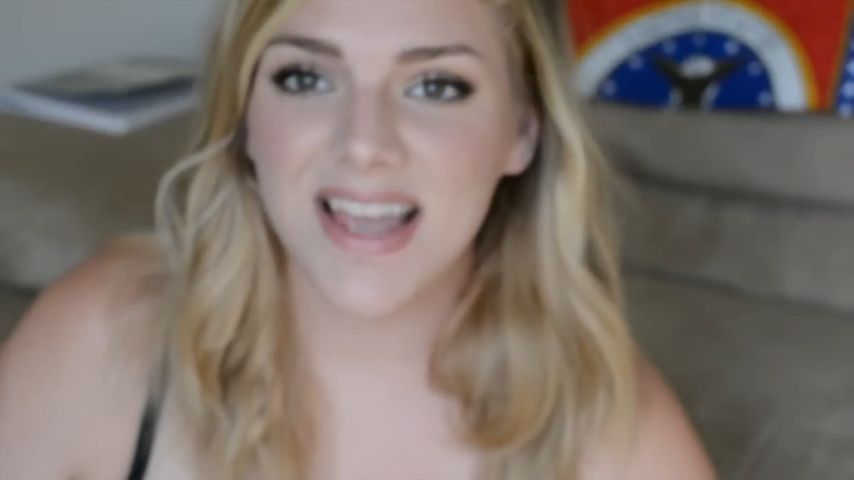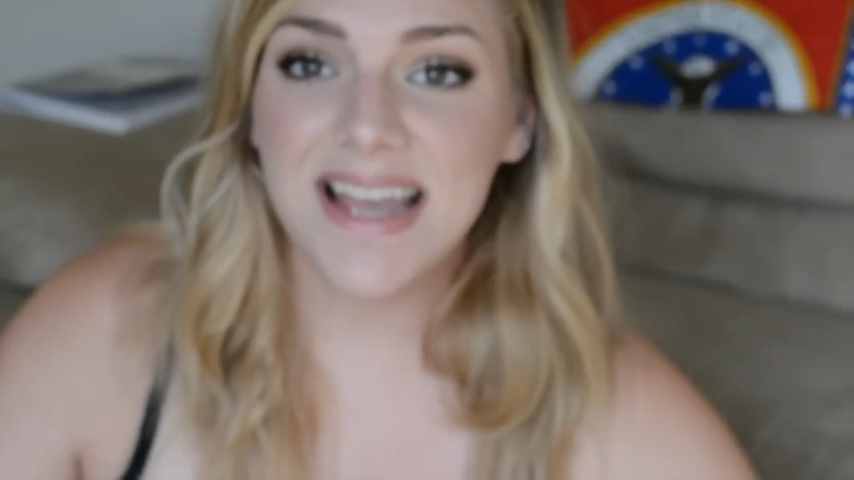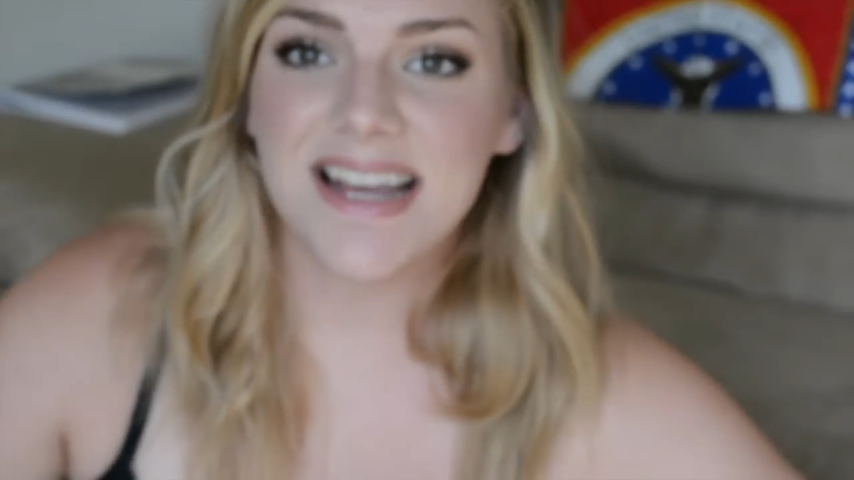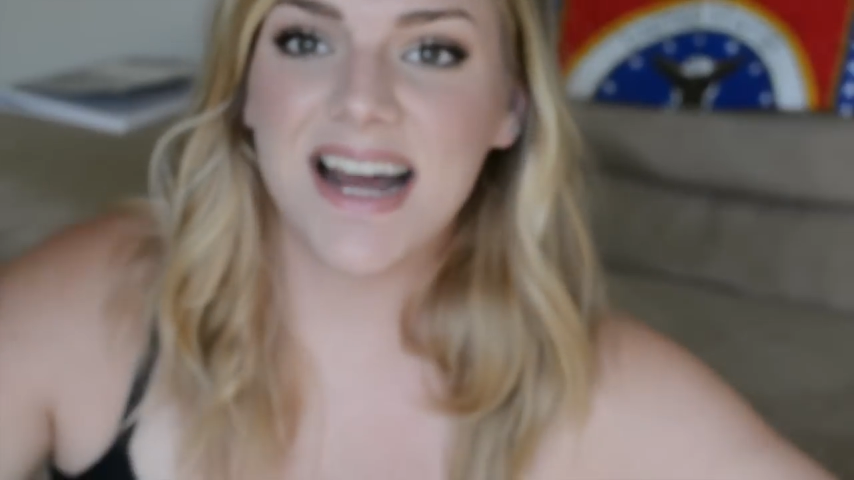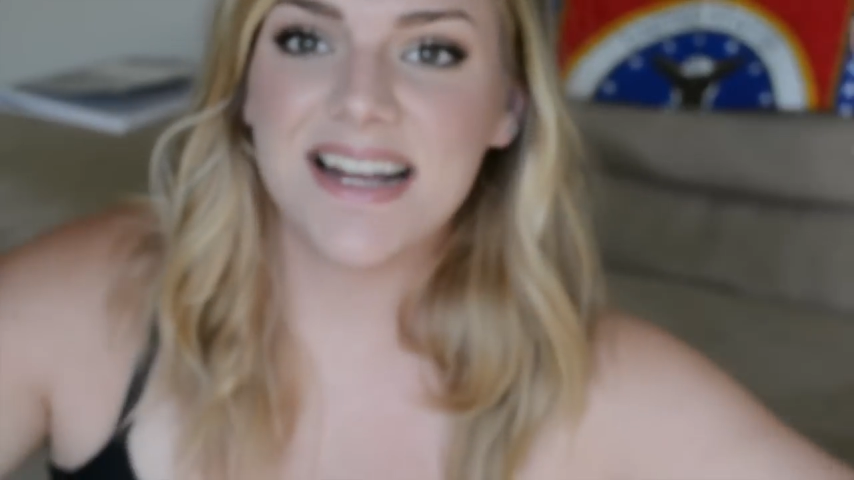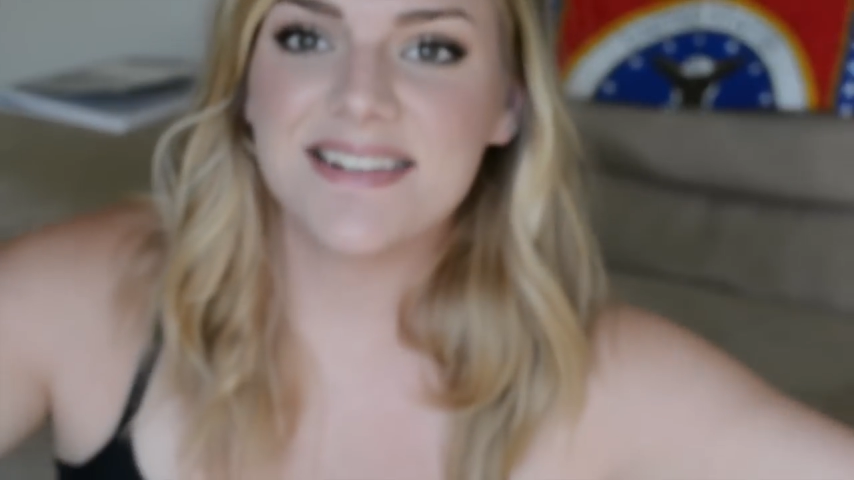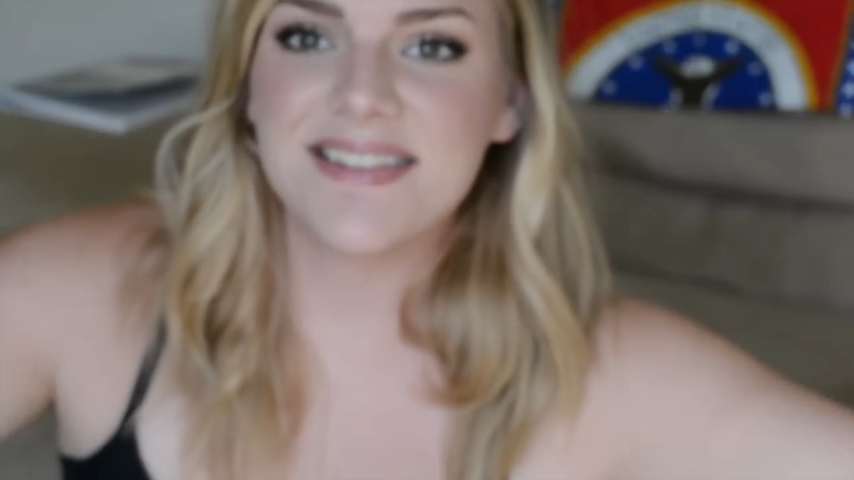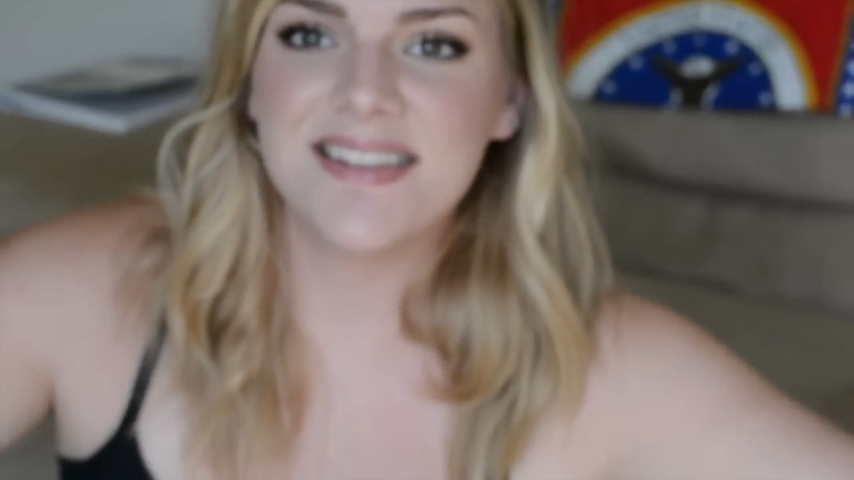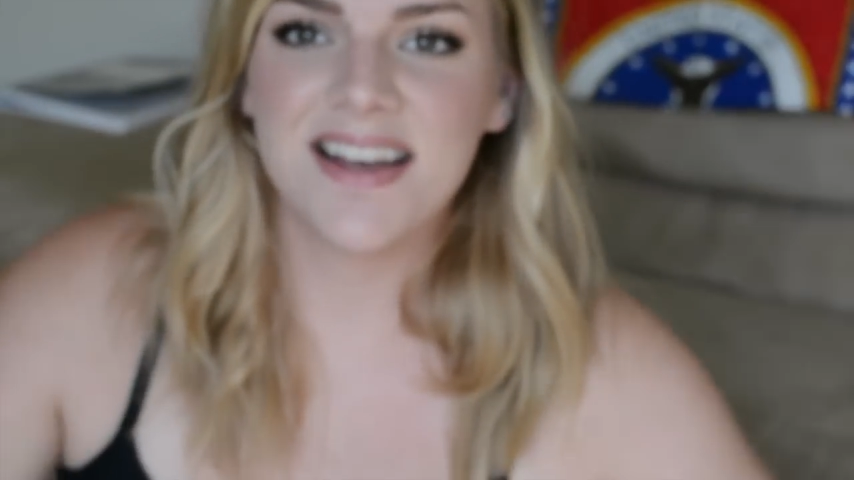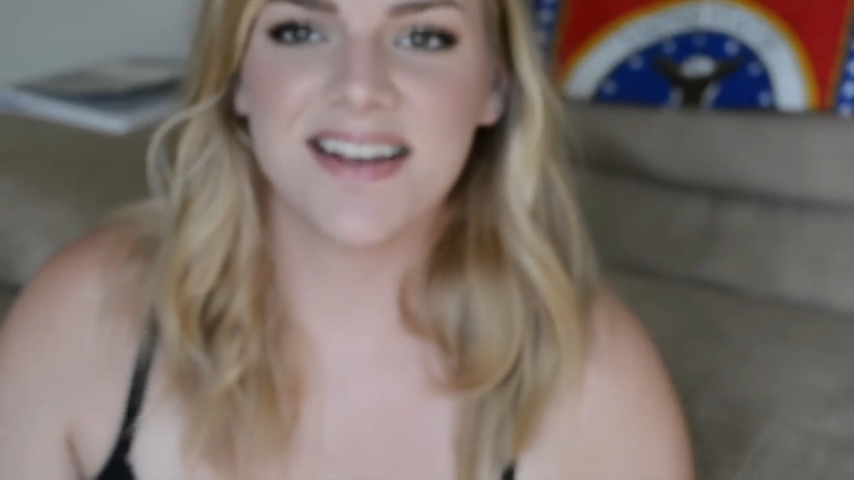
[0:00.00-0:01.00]
Hey
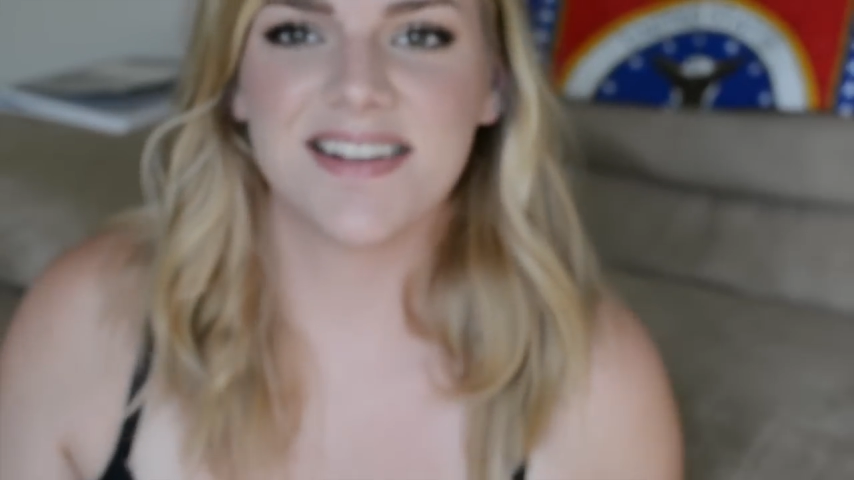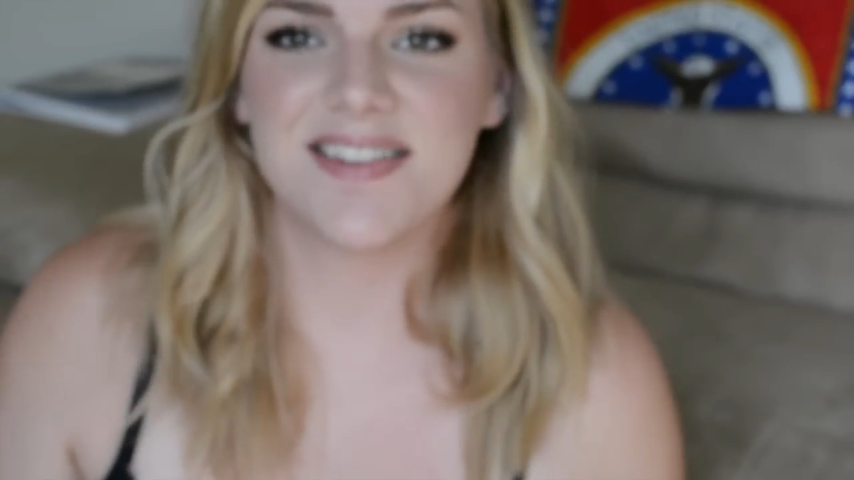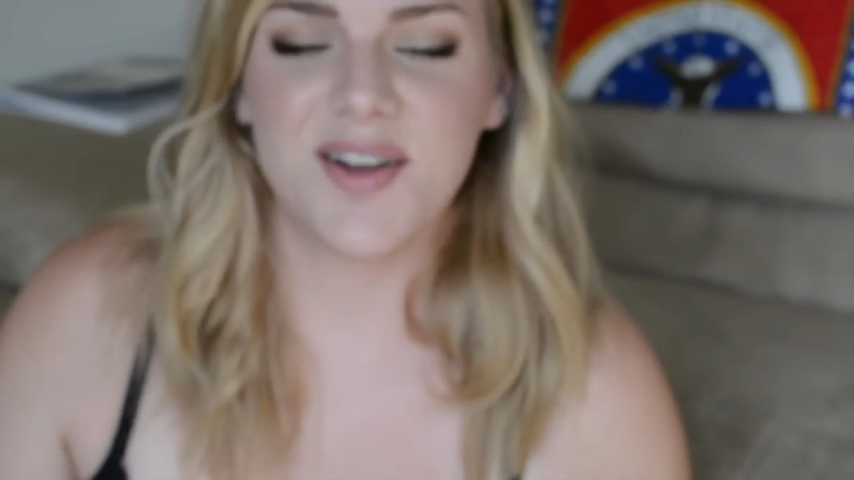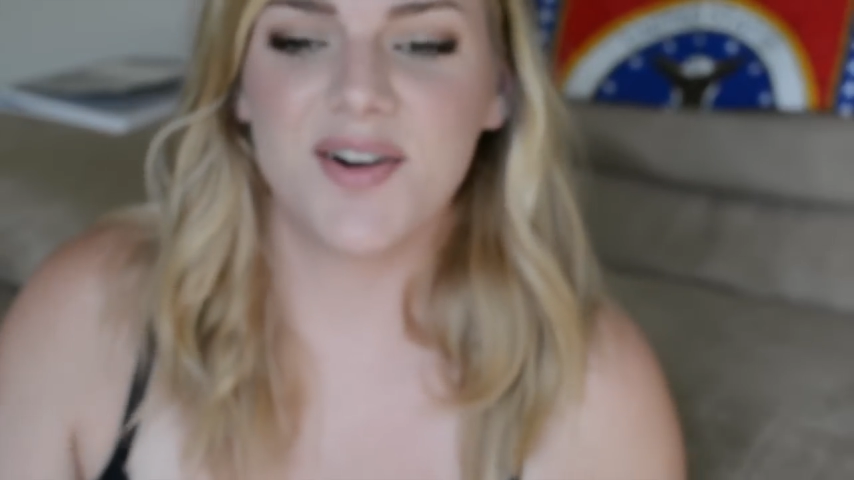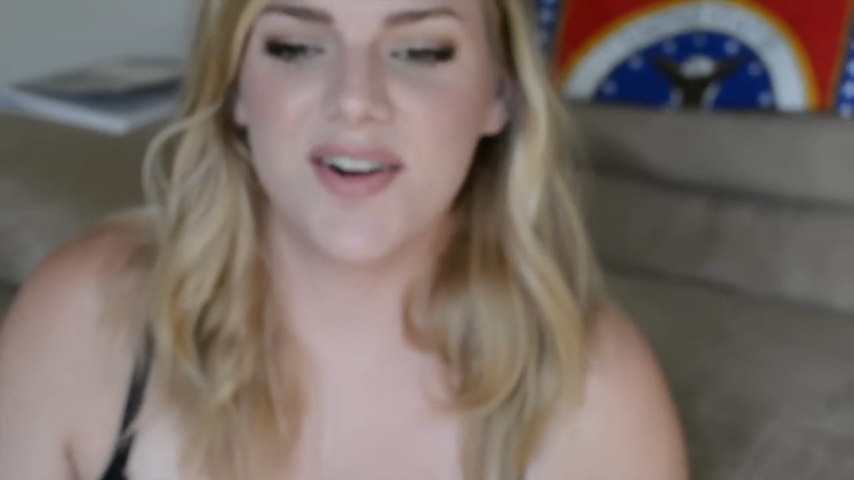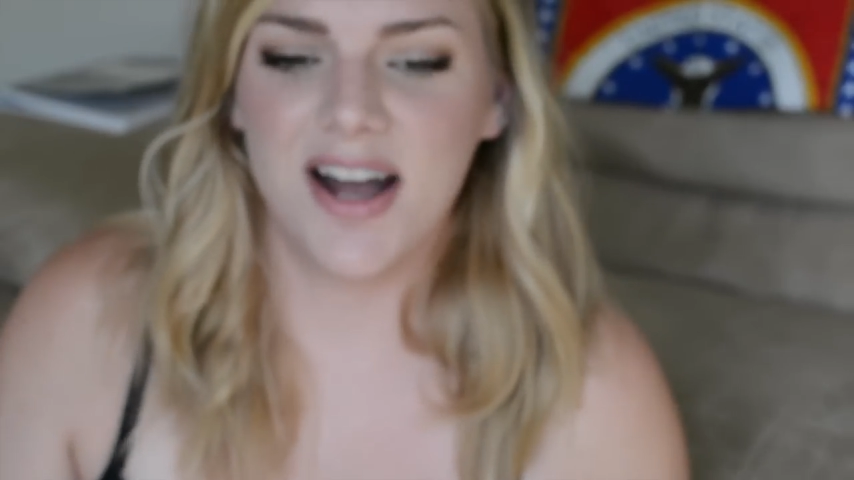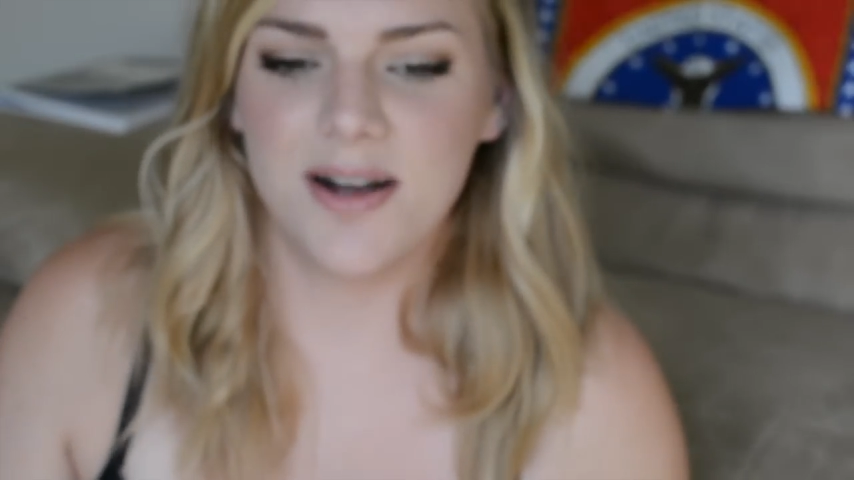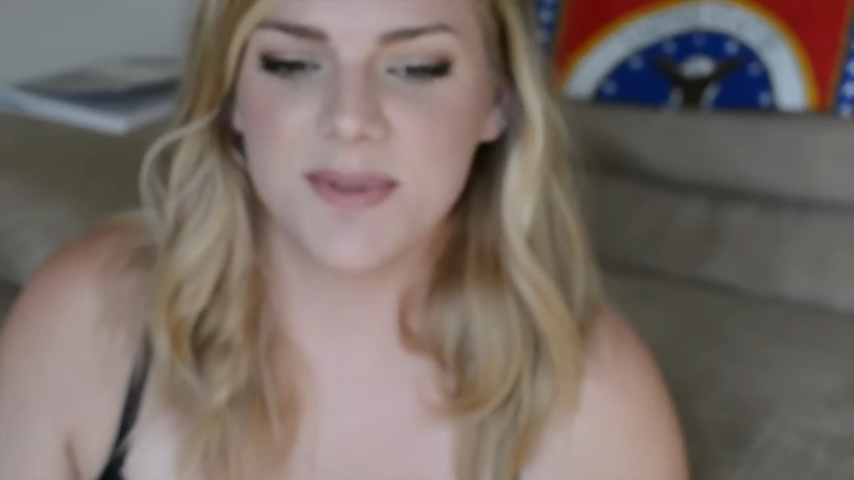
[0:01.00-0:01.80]
guys! So